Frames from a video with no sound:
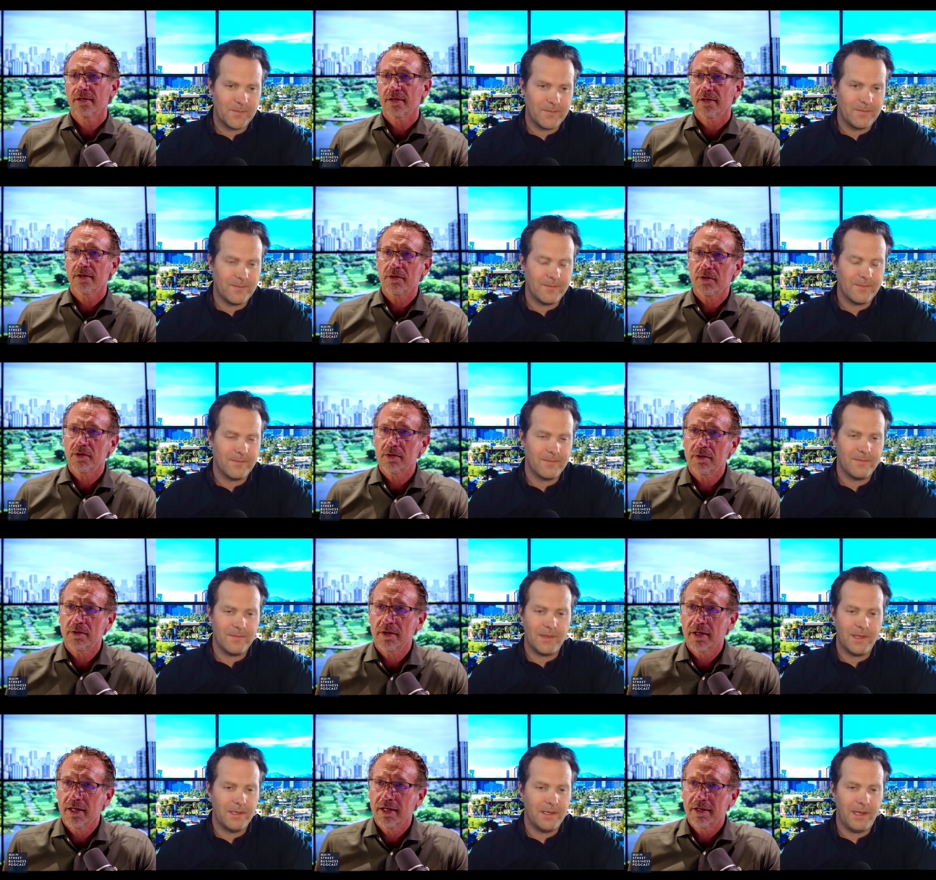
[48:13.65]
Speaker 1: You, you,
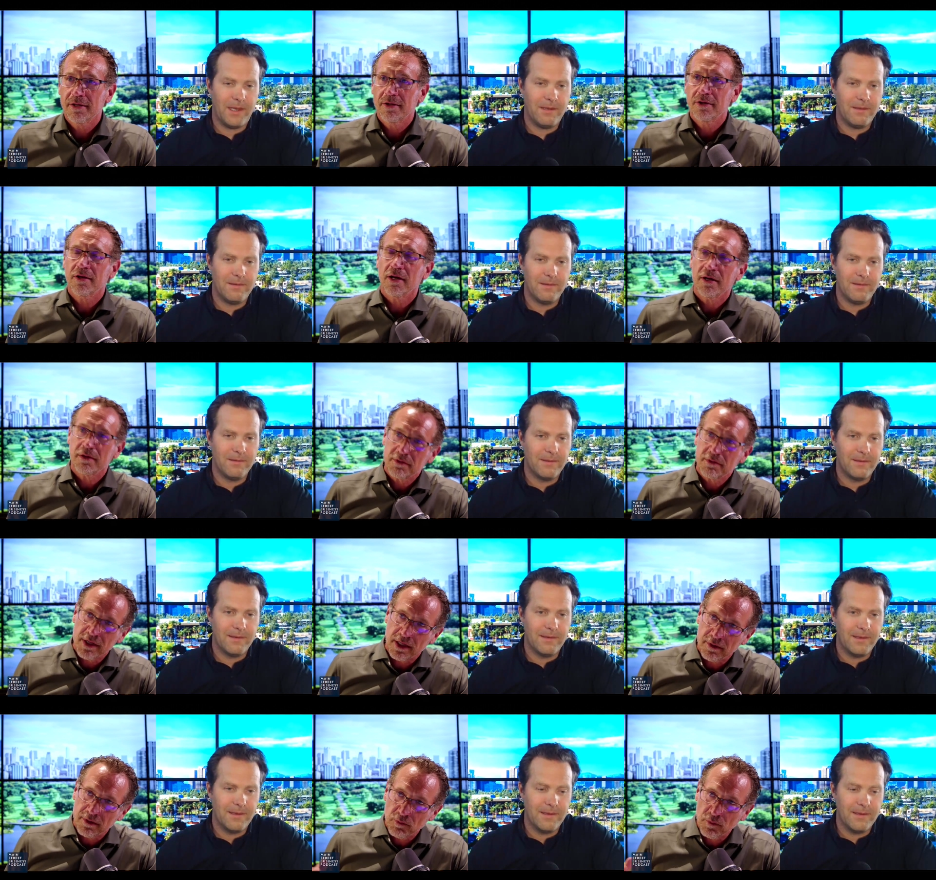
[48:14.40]
you got to
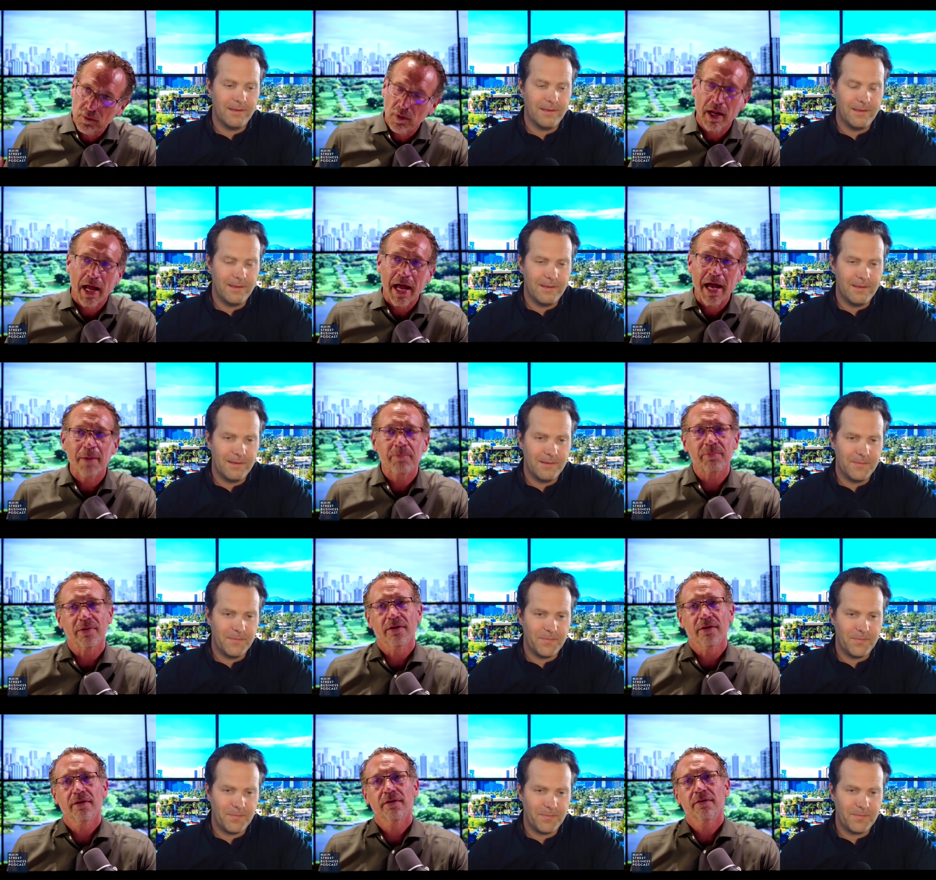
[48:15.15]
tell them what yeah.
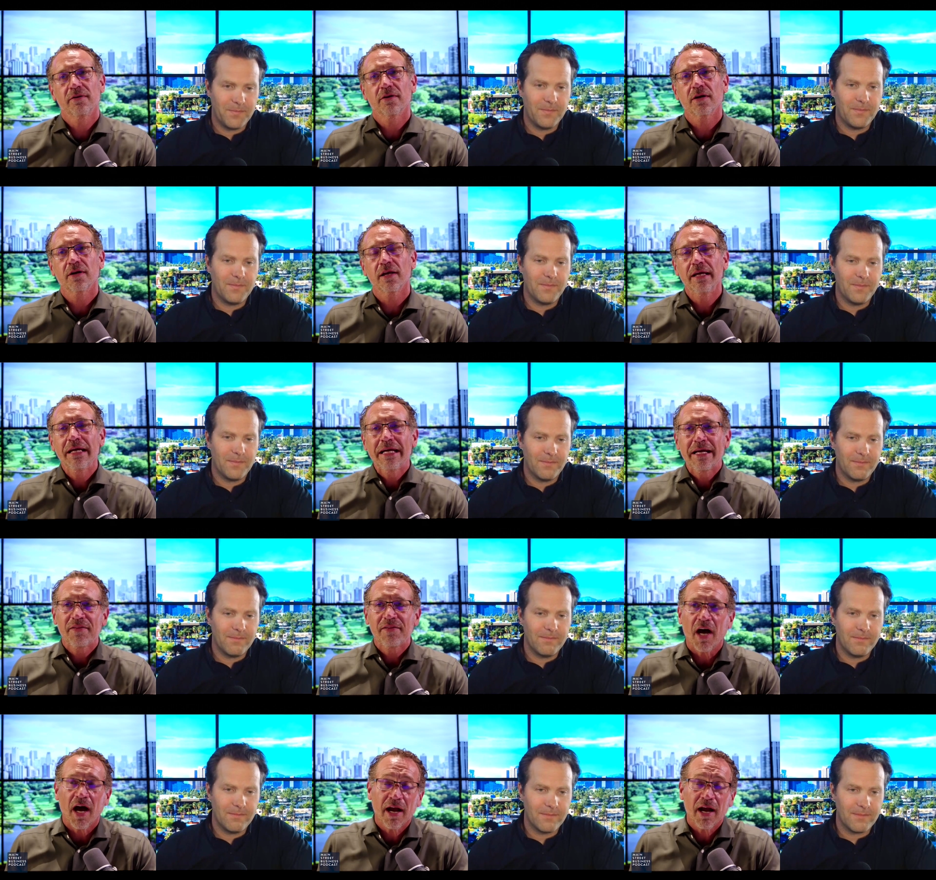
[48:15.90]
happened. You get
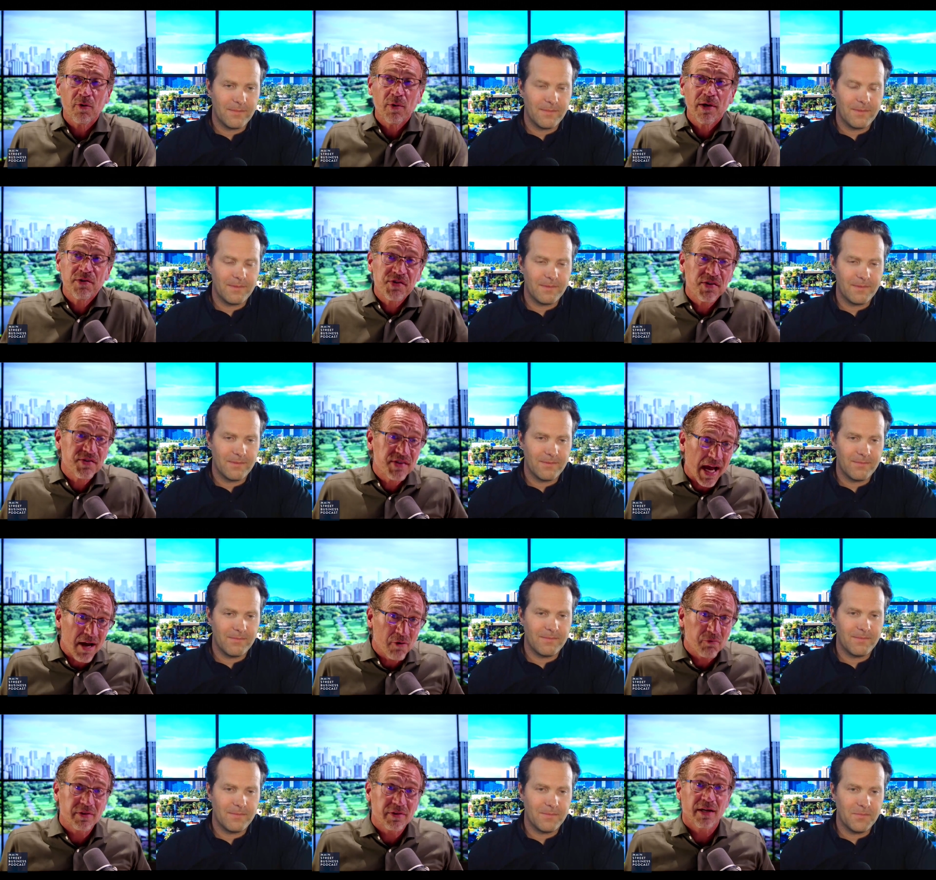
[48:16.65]
the IRS is
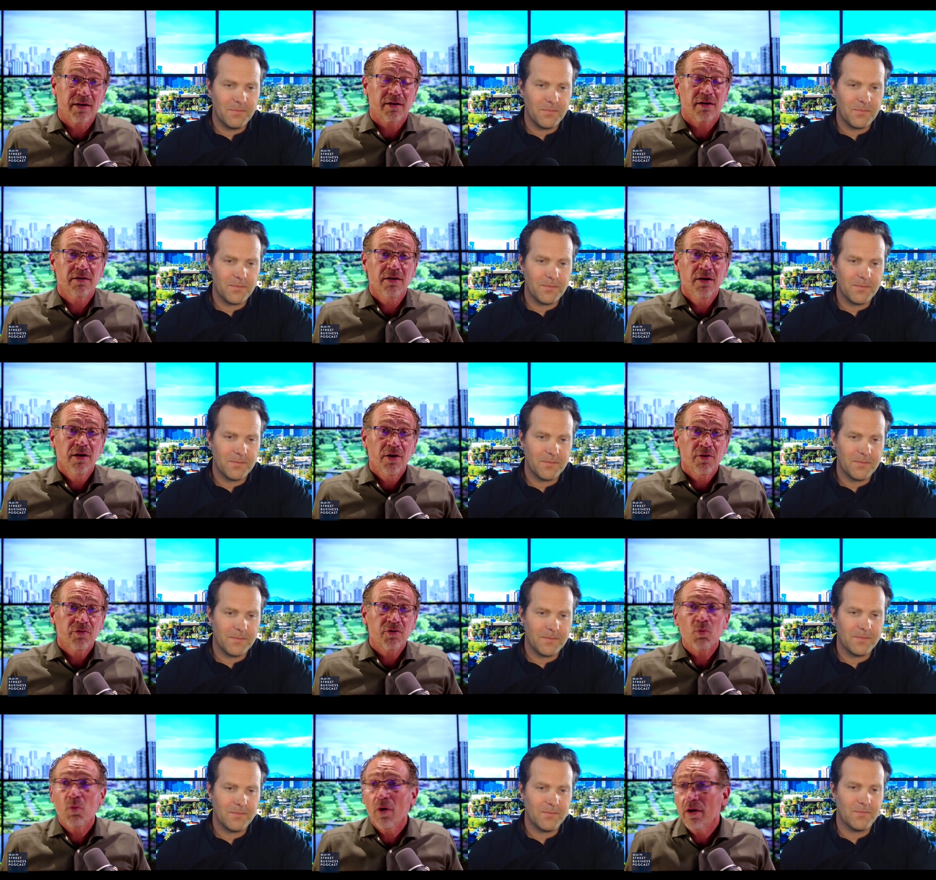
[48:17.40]
out there.
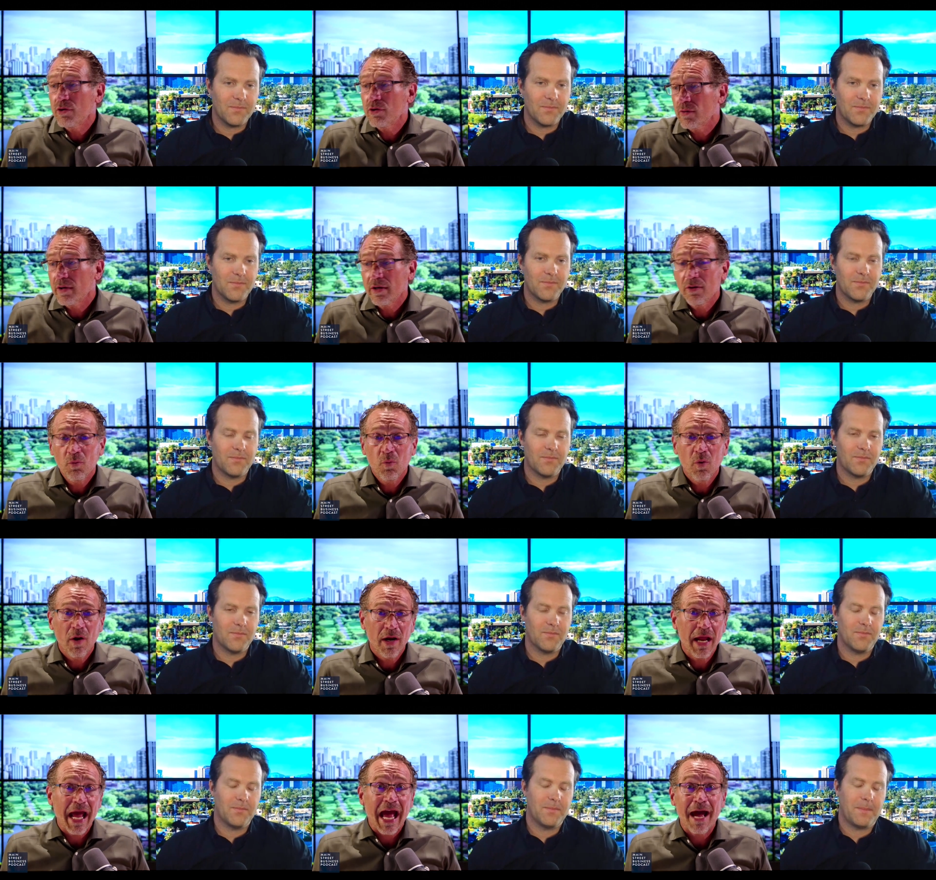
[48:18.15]
They're wondering
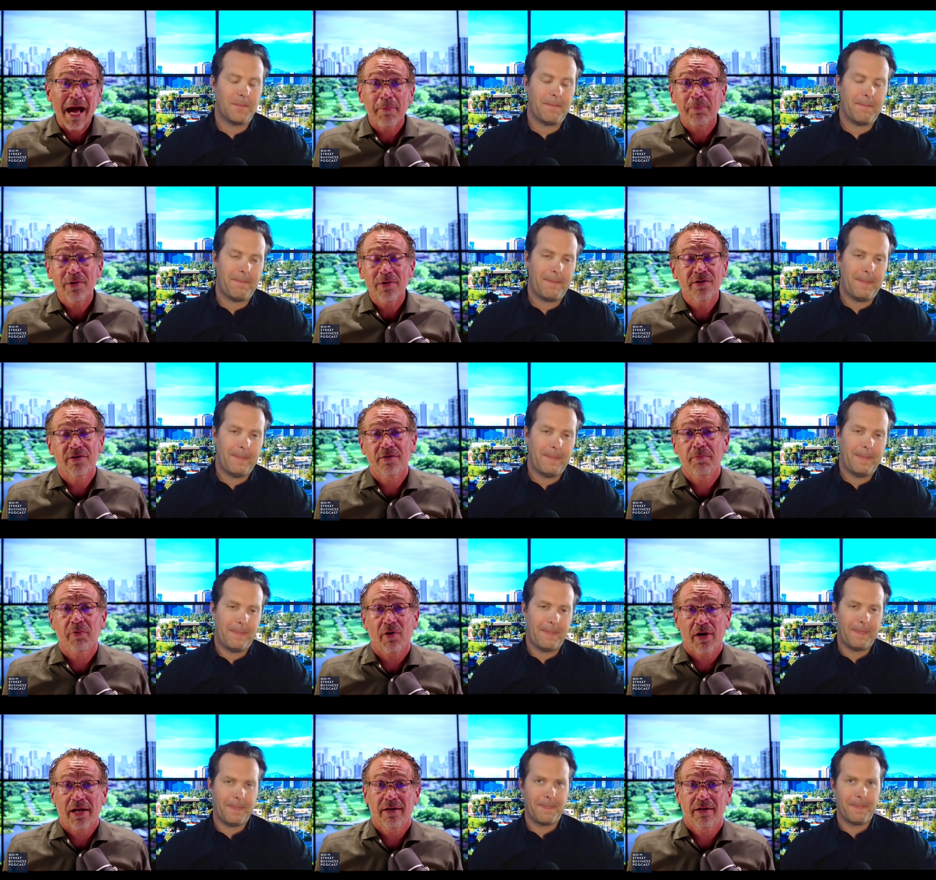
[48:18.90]
what happened to
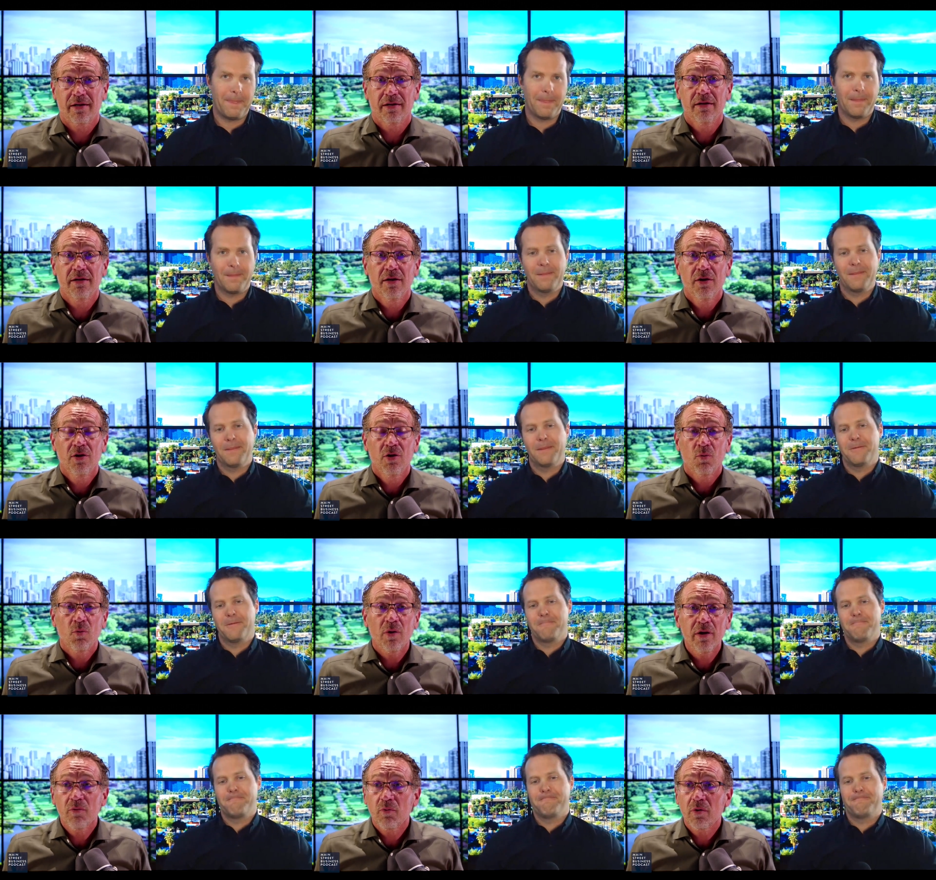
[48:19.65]
Brandon?
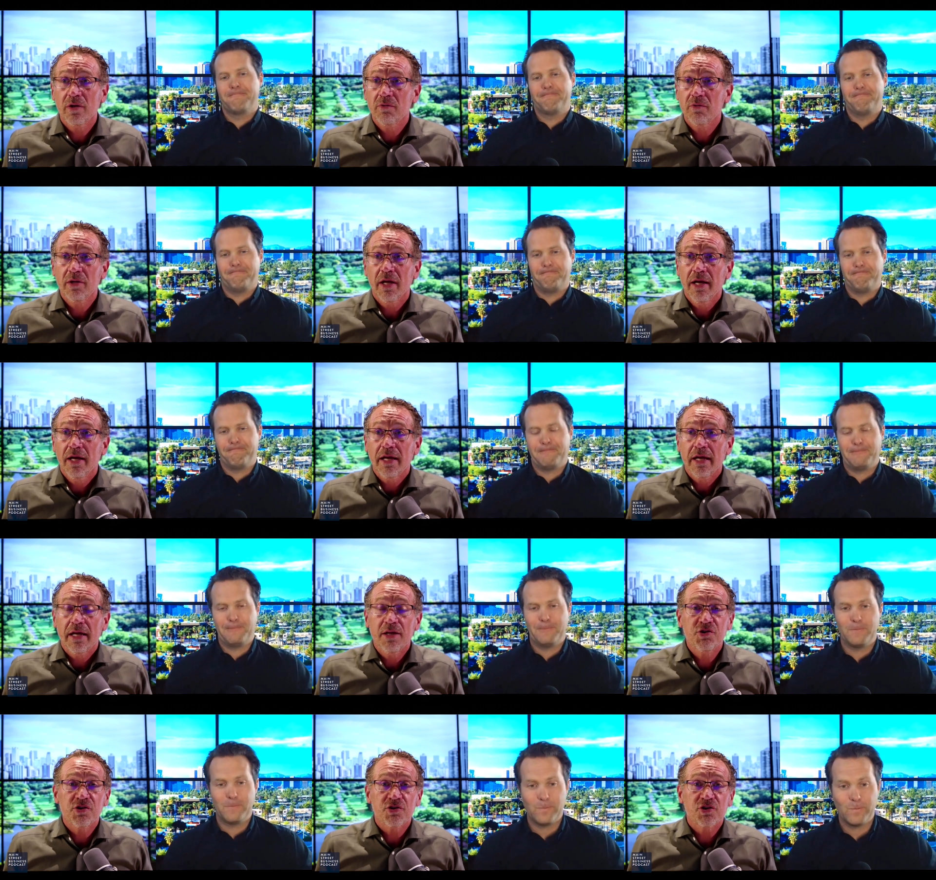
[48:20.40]
What, what
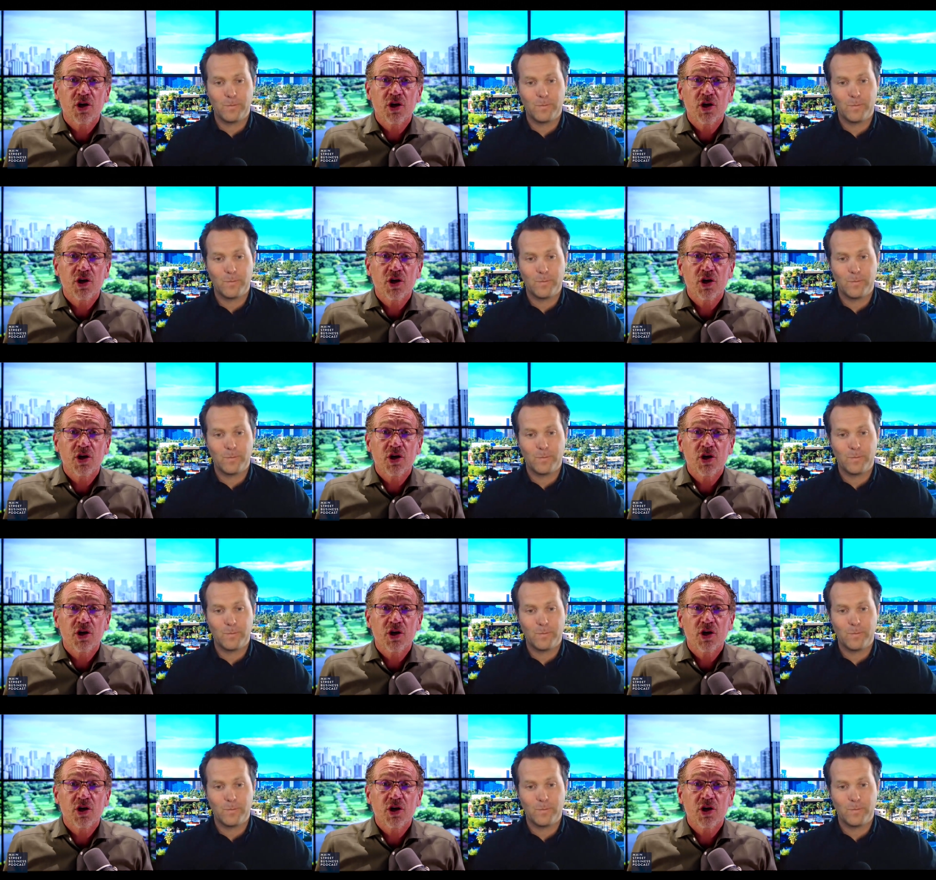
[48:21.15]
he just